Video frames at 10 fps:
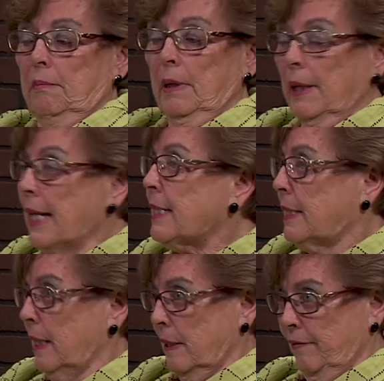less
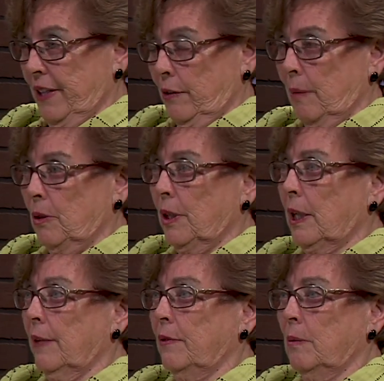than the figure I'm going to
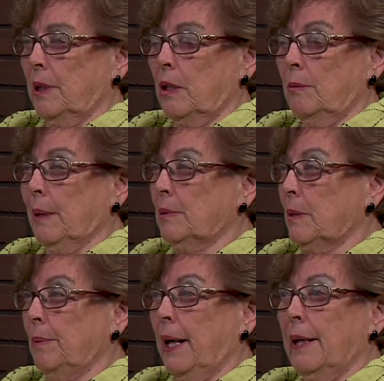give you, but you'll be able
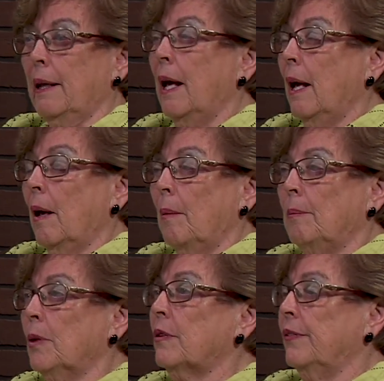to buy
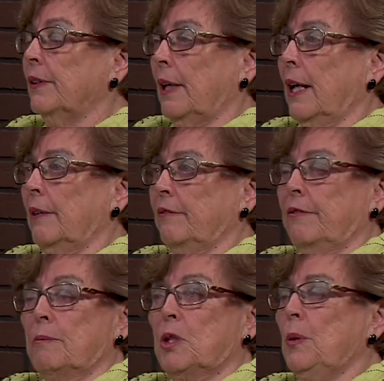beautiful art
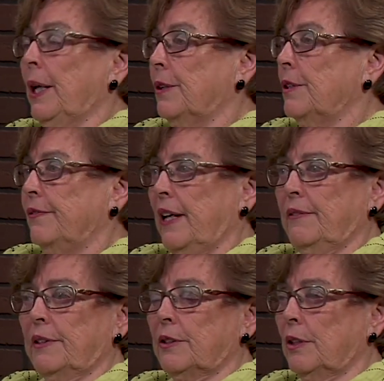from $200 to
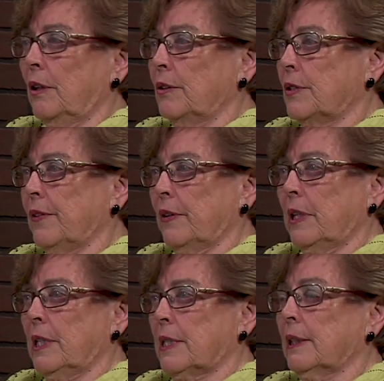$500 very
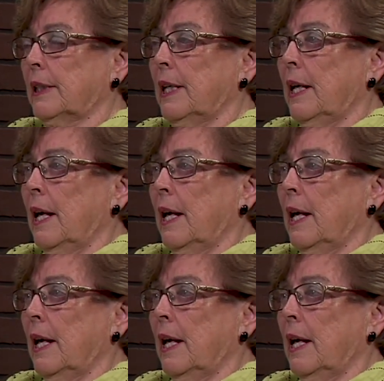easily.